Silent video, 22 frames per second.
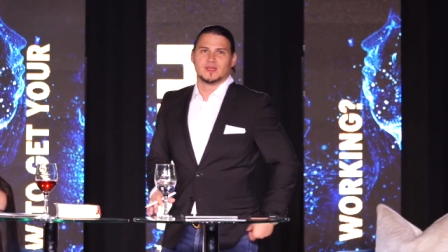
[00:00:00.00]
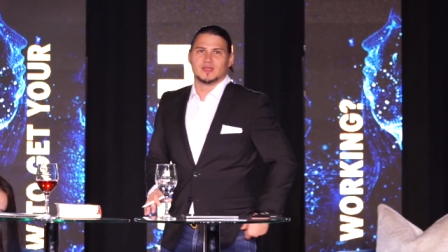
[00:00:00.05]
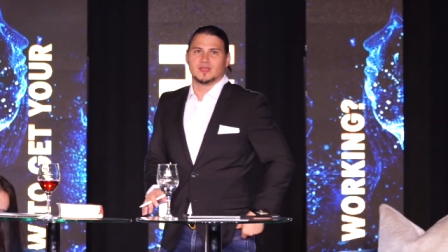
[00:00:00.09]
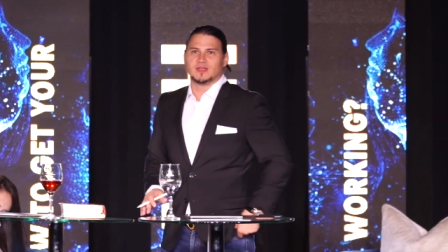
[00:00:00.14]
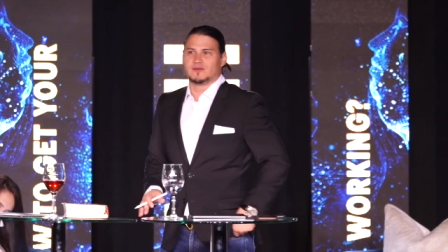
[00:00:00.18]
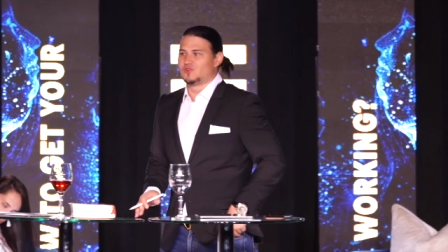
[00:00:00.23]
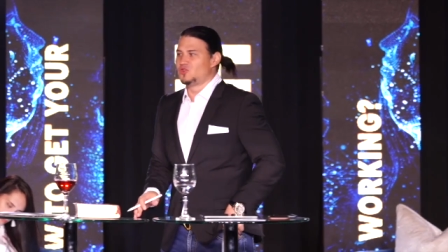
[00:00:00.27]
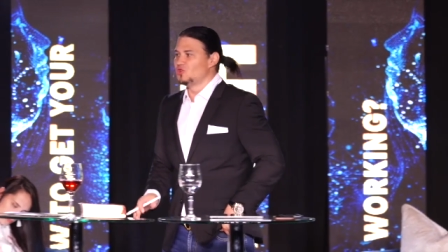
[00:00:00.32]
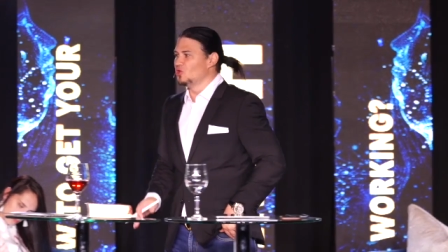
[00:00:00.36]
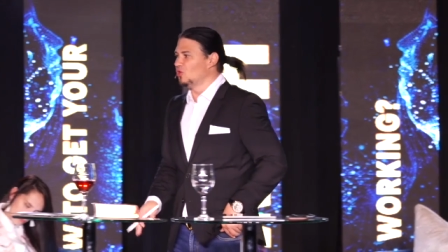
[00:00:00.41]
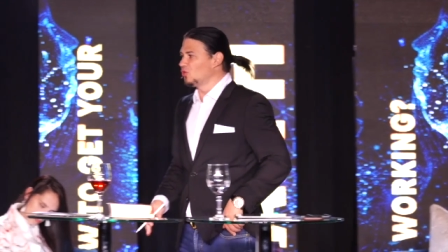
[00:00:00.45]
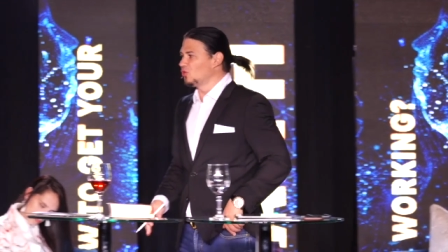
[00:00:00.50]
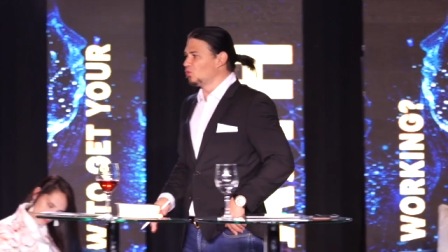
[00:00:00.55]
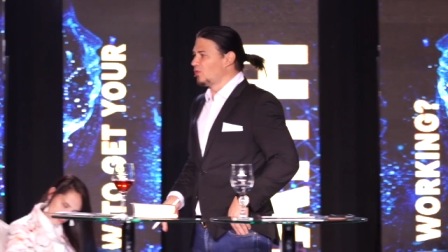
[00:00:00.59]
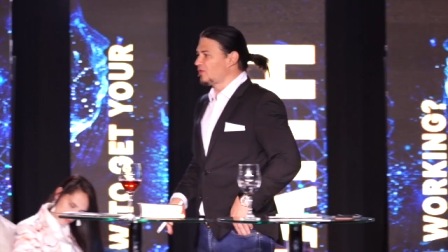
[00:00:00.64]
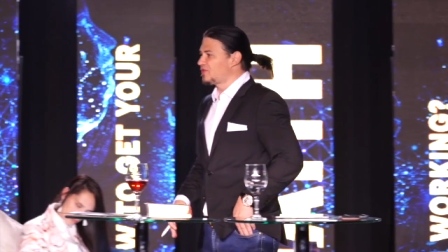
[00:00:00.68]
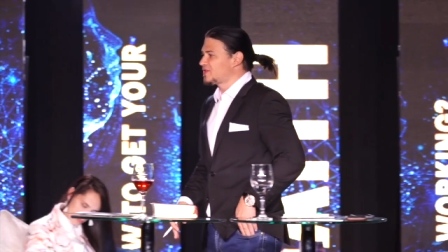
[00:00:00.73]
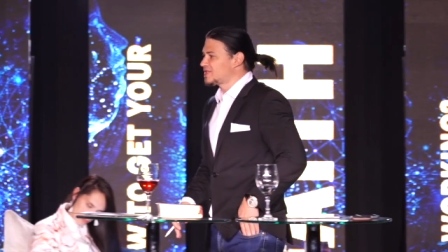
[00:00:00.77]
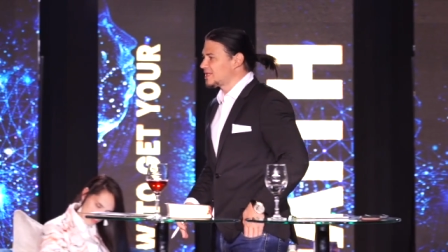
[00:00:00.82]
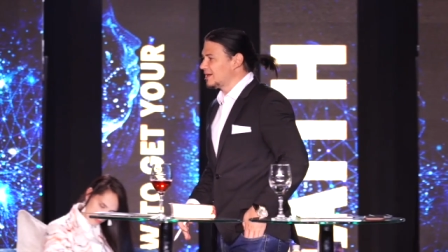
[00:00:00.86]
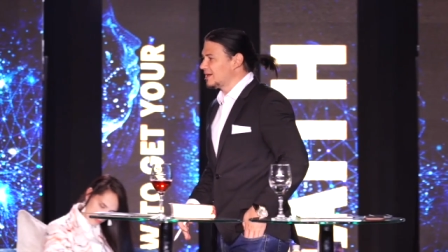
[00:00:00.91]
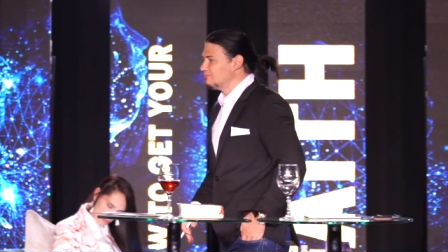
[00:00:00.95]
If you are with
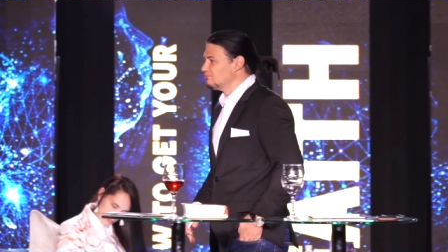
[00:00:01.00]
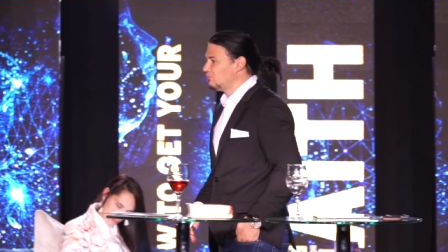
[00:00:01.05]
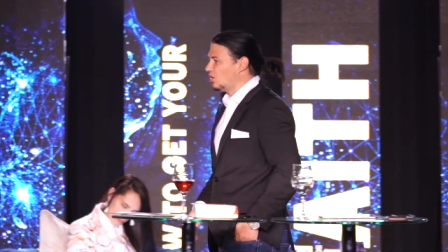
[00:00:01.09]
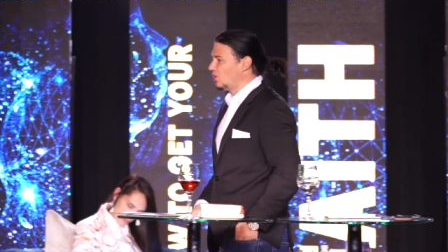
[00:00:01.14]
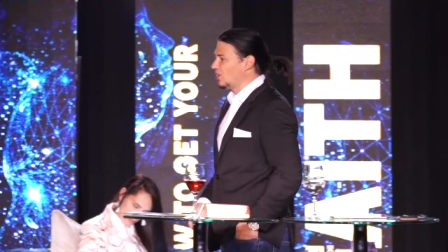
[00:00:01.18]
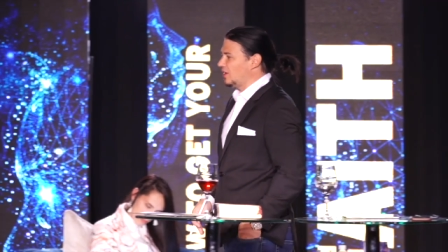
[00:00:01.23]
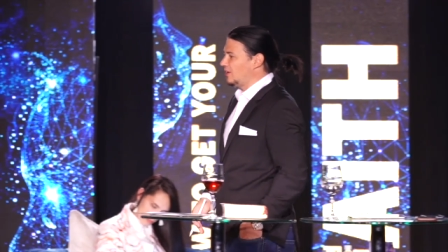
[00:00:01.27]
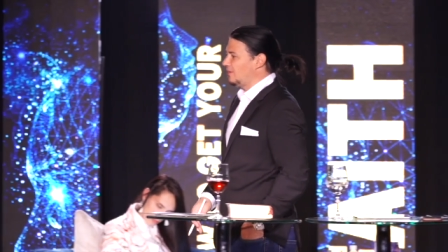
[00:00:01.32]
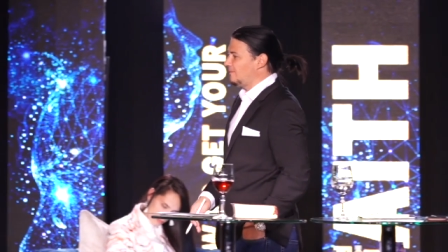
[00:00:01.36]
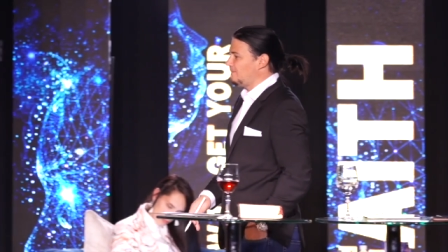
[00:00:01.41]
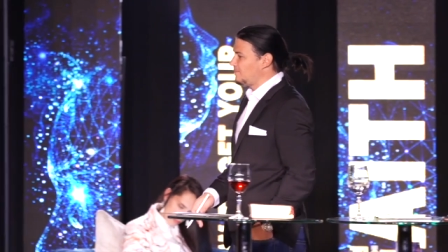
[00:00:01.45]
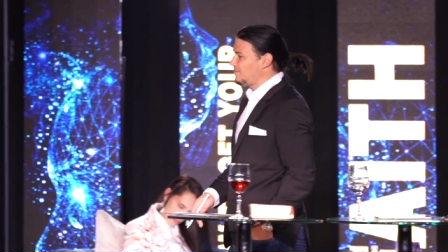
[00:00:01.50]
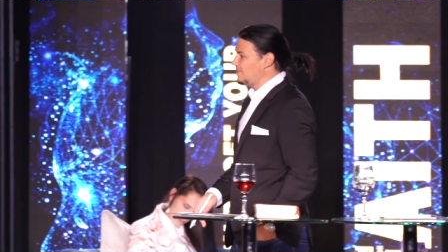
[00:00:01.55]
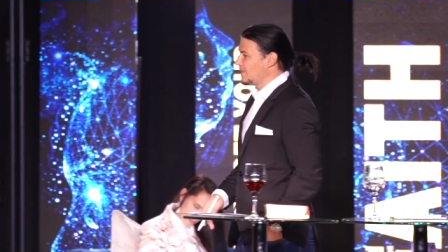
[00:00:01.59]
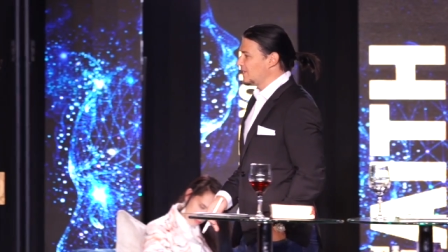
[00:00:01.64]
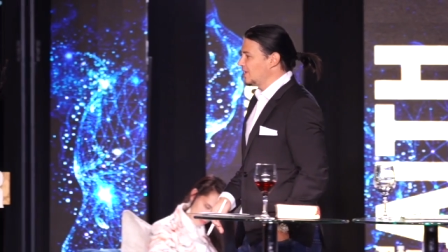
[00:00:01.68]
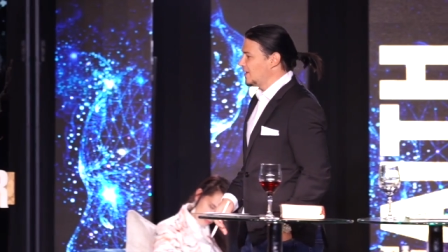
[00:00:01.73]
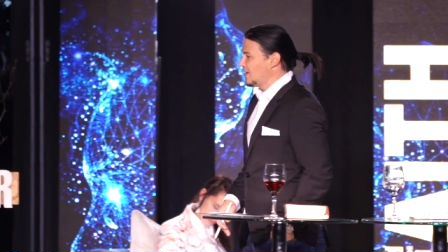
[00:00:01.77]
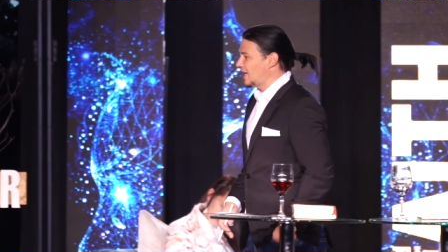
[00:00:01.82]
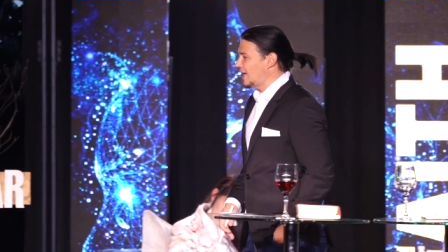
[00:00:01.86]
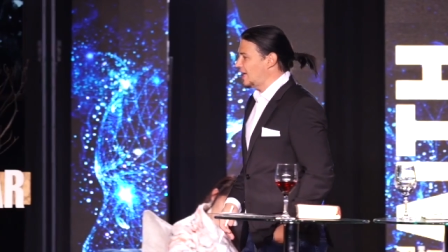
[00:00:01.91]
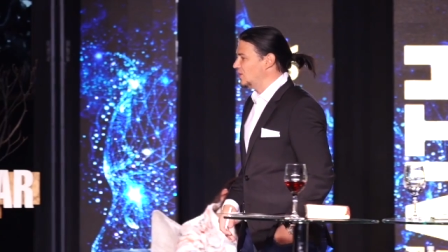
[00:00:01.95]
somebody
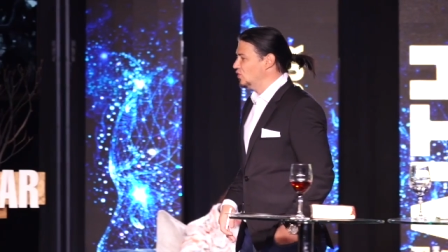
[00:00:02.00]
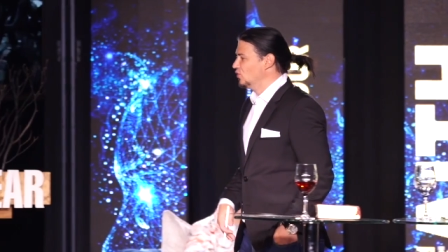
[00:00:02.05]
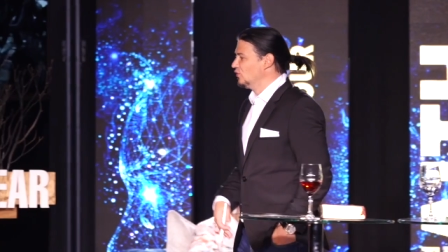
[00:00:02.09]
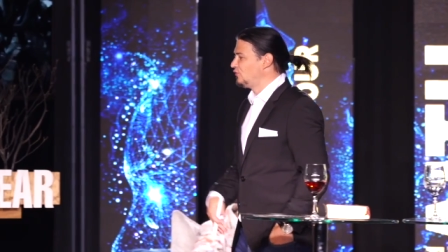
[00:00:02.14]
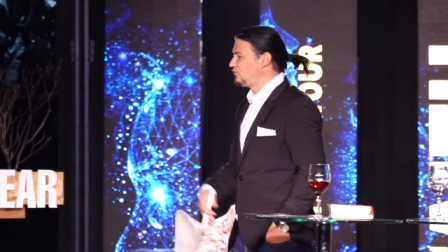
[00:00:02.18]
and you